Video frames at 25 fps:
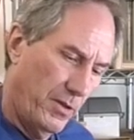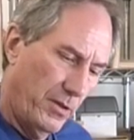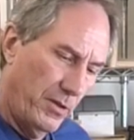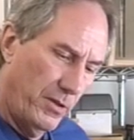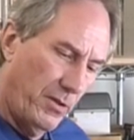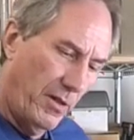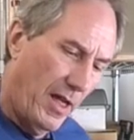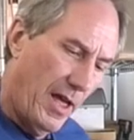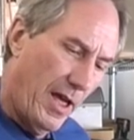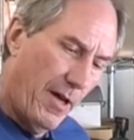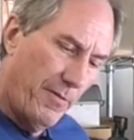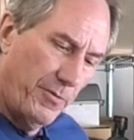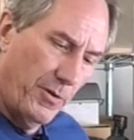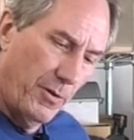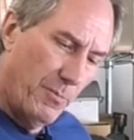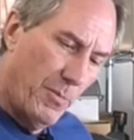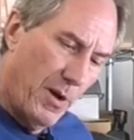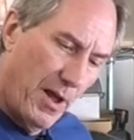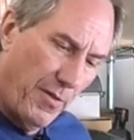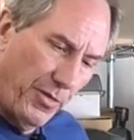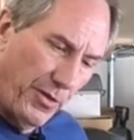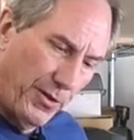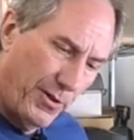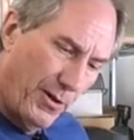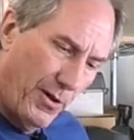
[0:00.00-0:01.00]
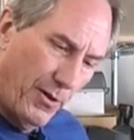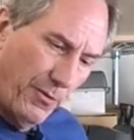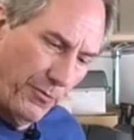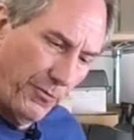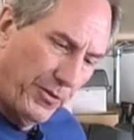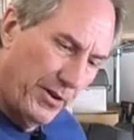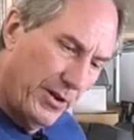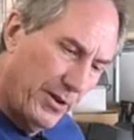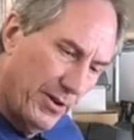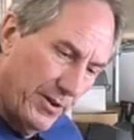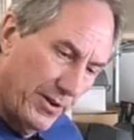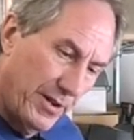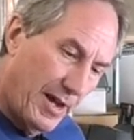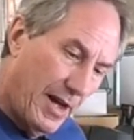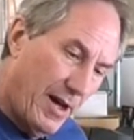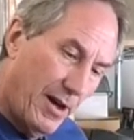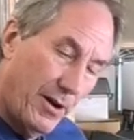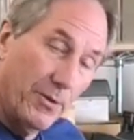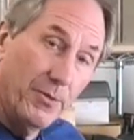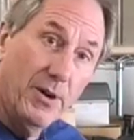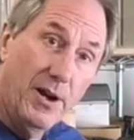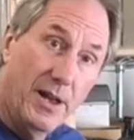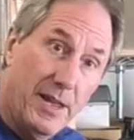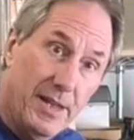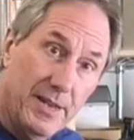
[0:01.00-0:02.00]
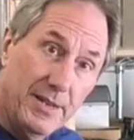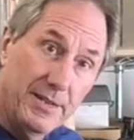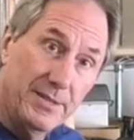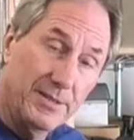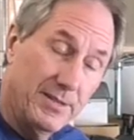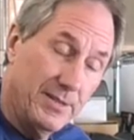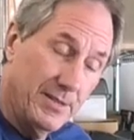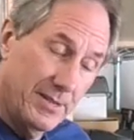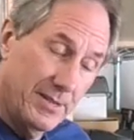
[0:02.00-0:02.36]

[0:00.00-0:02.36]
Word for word: you'll have your method all figured out, right?